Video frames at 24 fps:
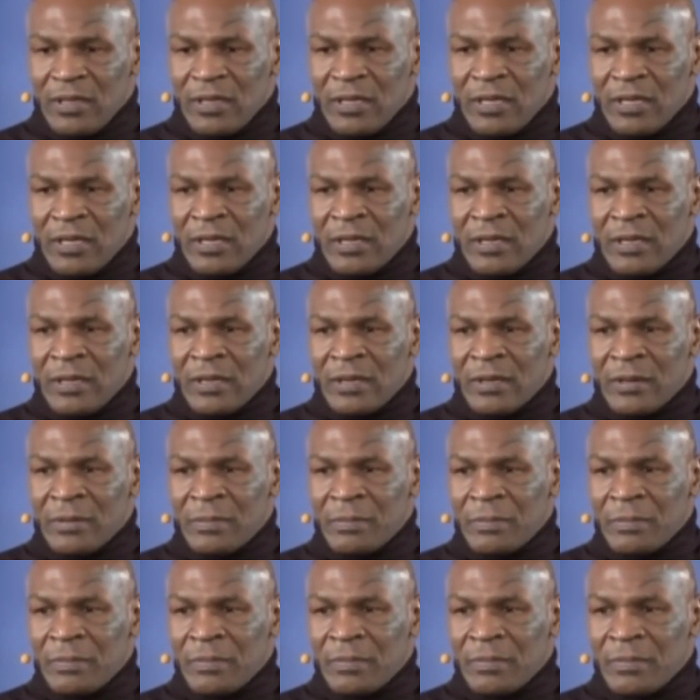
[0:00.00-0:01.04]
And
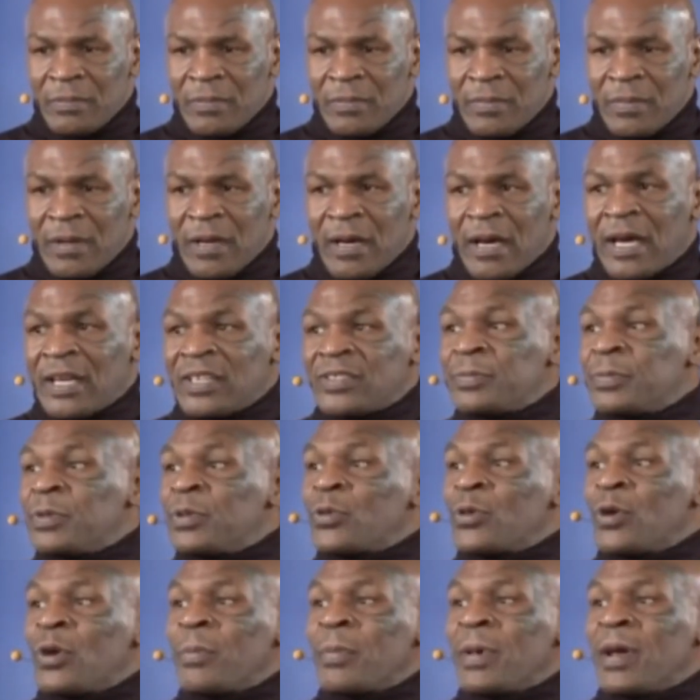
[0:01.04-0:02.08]
I
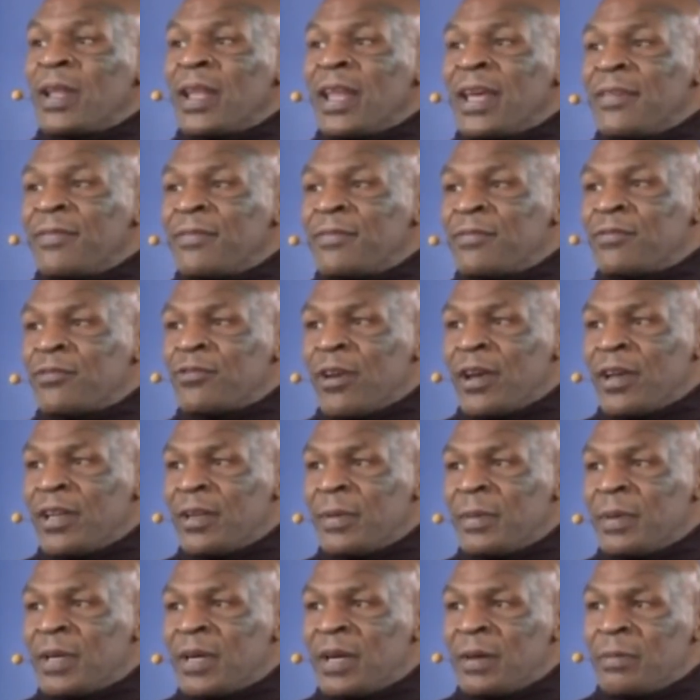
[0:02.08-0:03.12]
spent all my life trying
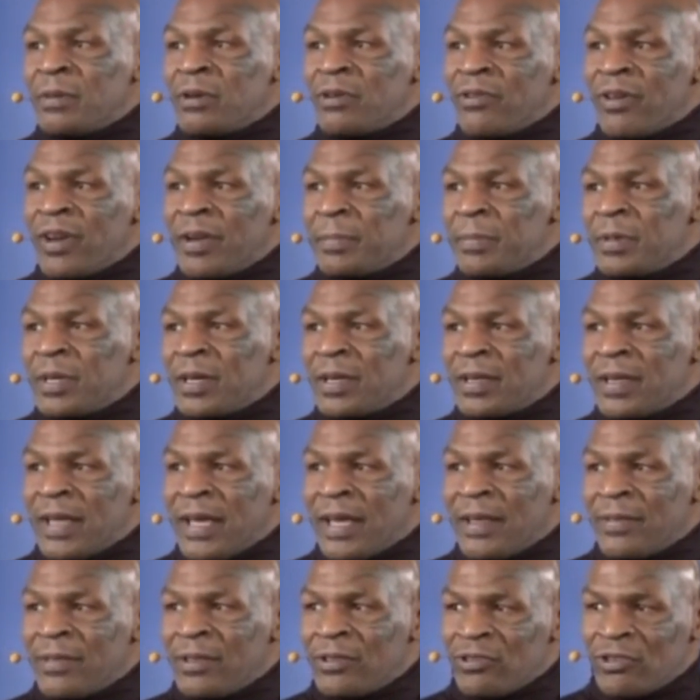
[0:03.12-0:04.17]
to become great because I
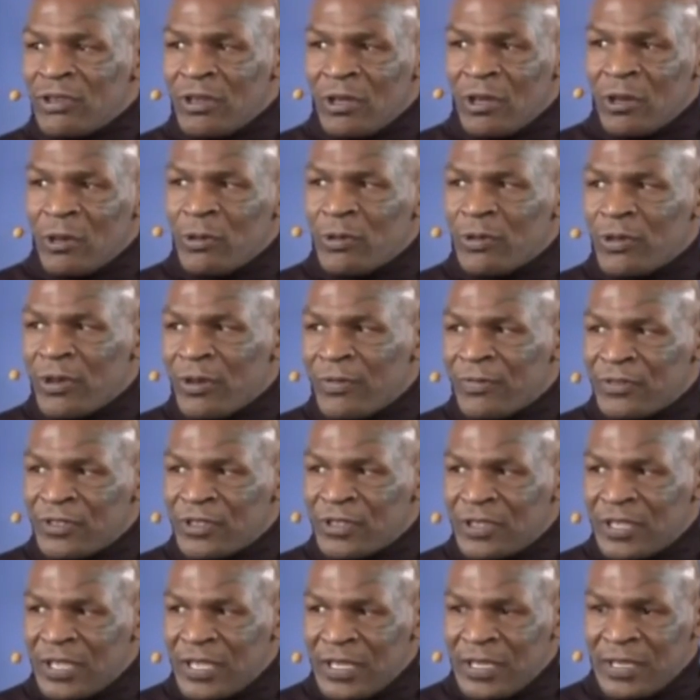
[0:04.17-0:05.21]
had such a low
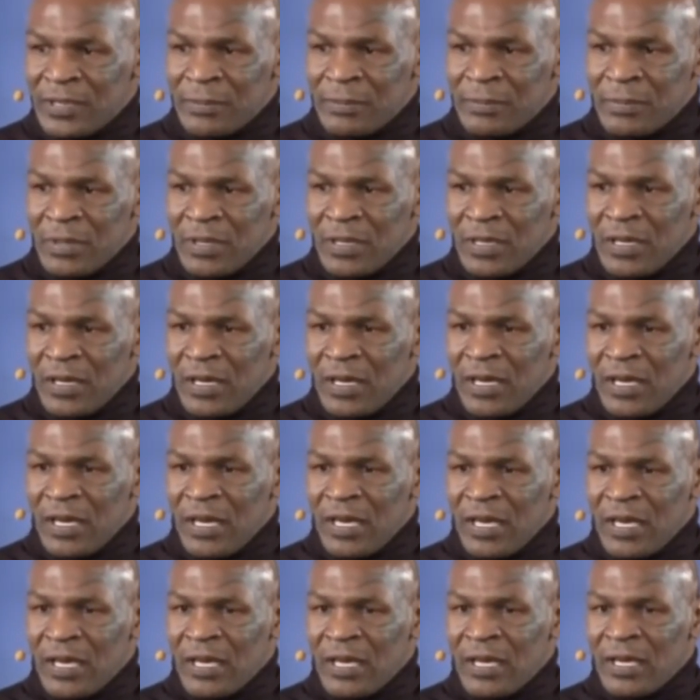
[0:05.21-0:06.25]
self-esteem.
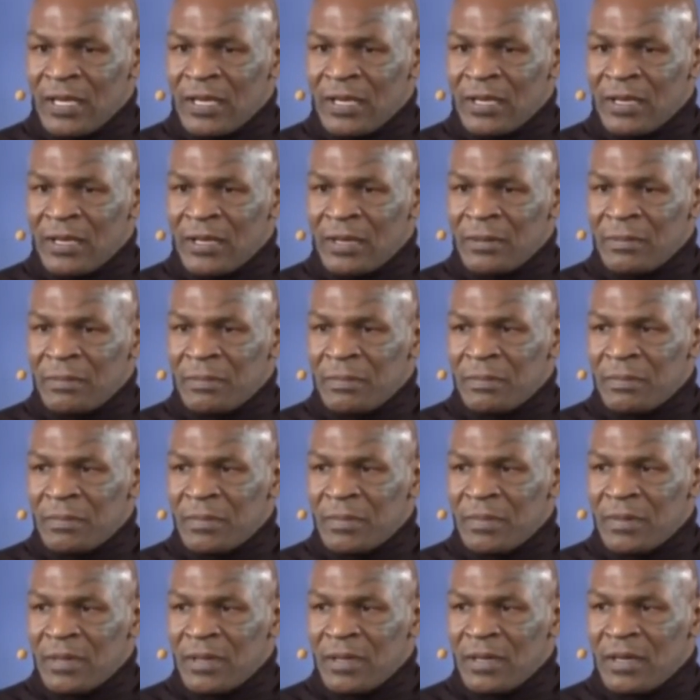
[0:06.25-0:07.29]
And
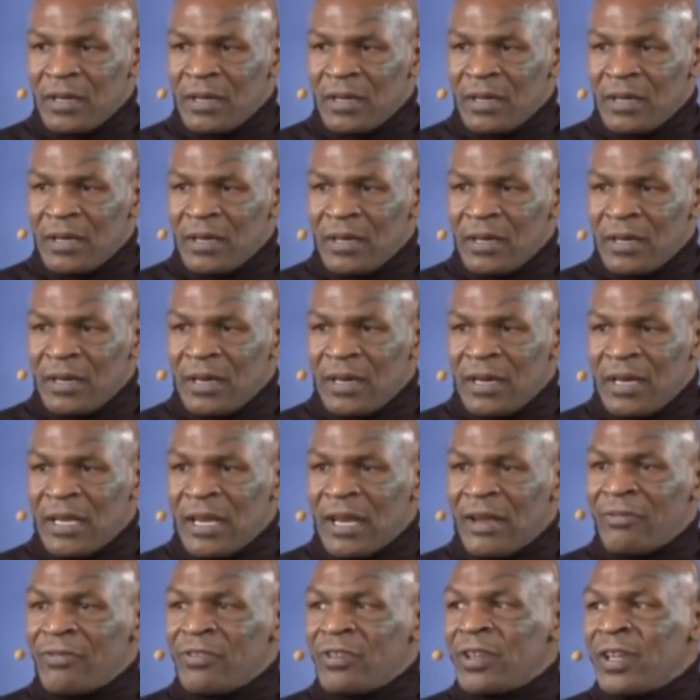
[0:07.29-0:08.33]

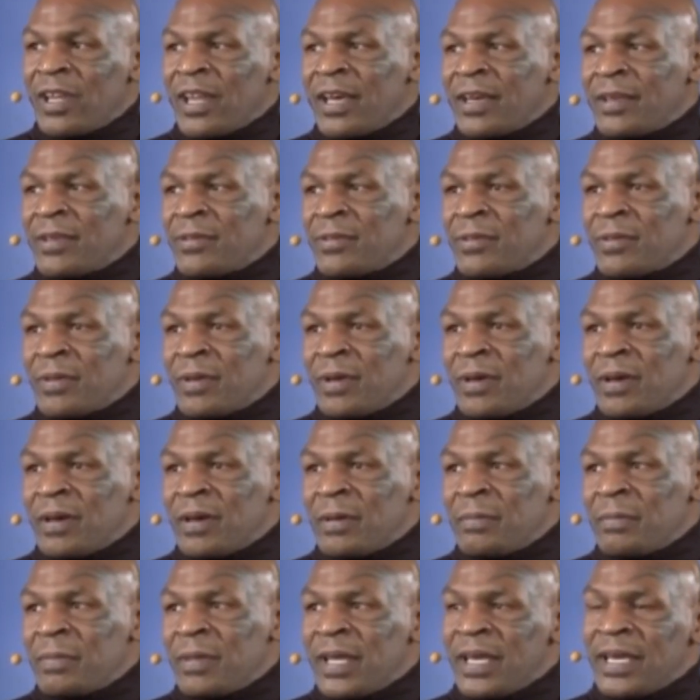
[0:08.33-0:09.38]
I realized
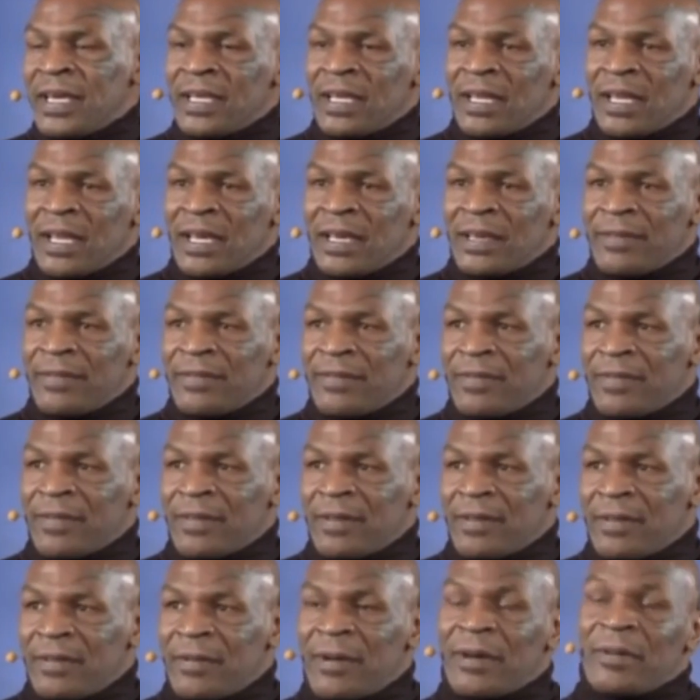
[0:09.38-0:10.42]
late in life,
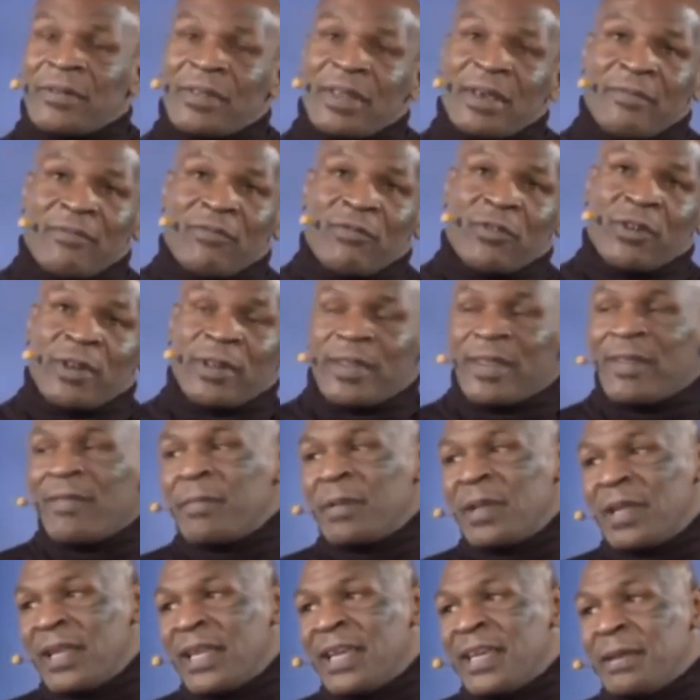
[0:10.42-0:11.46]
well, I'm saying I'm 47,
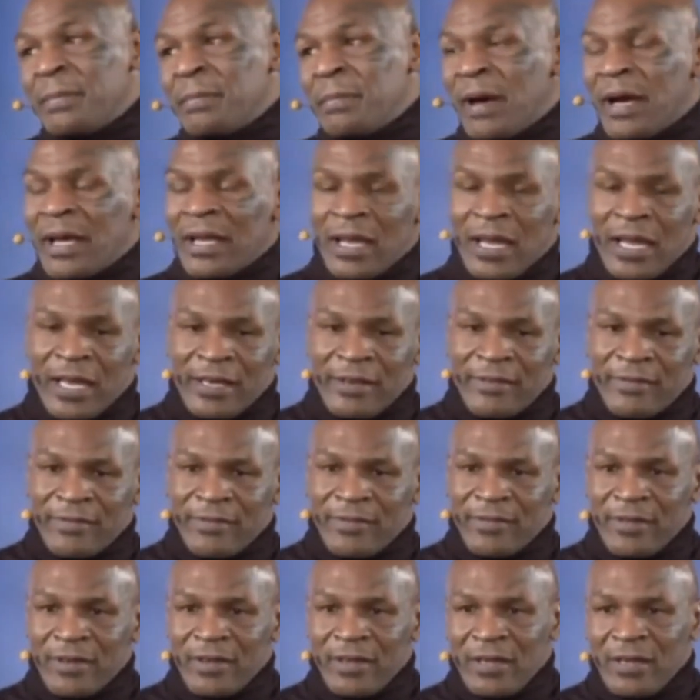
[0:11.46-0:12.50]
but late in my life,